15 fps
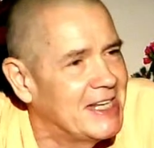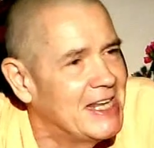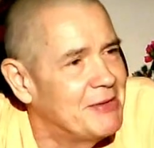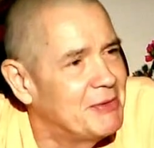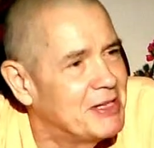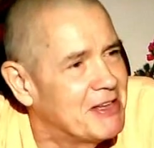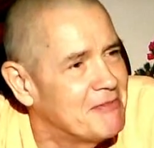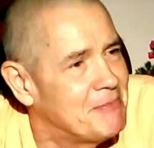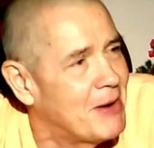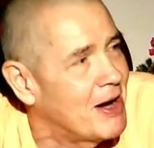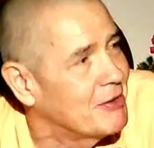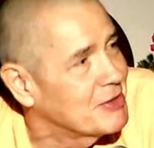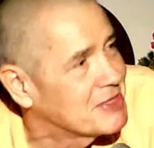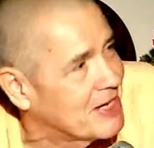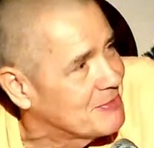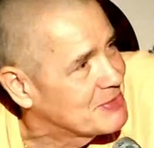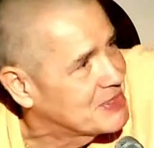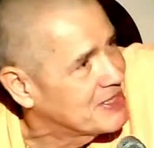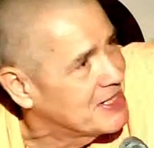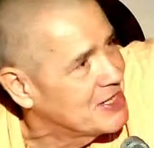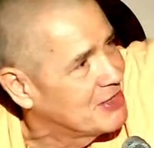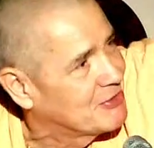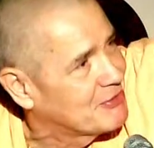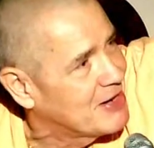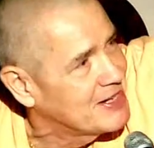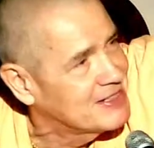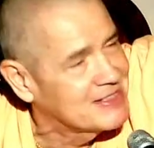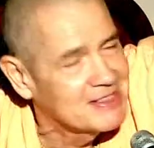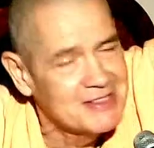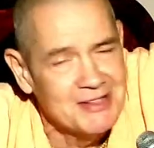would give Bhagavatam city, you know,
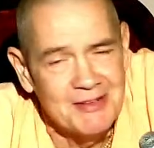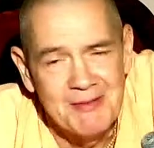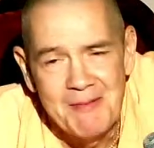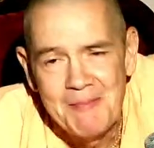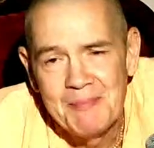right, you know.